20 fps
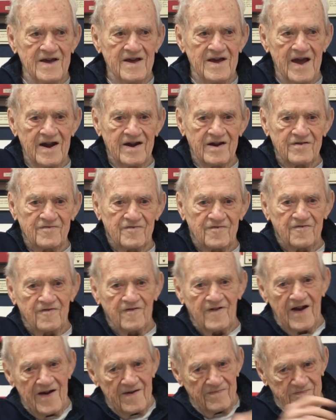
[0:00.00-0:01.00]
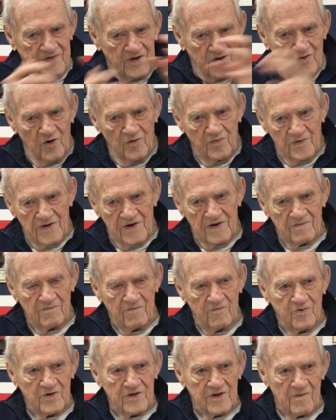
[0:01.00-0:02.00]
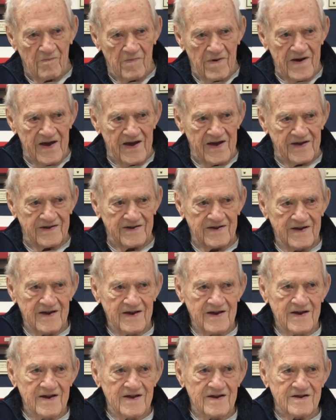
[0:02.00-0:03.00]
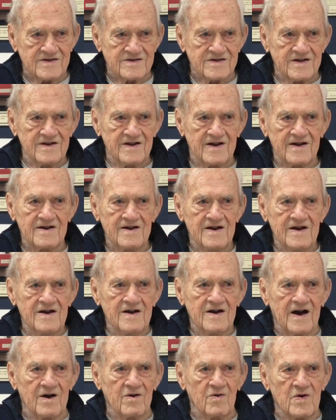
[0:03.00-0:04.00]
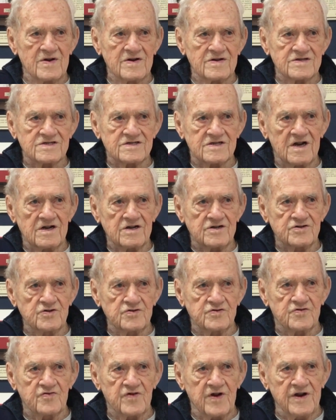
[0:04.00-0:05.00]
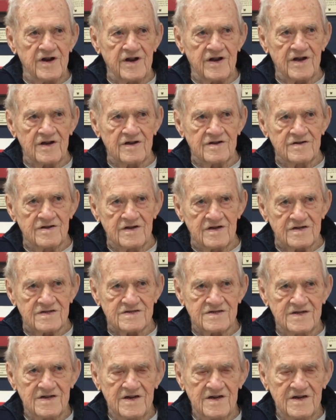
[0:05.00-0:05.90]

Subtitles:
And he flopped it open with a bang. He said, I want to start you training in this.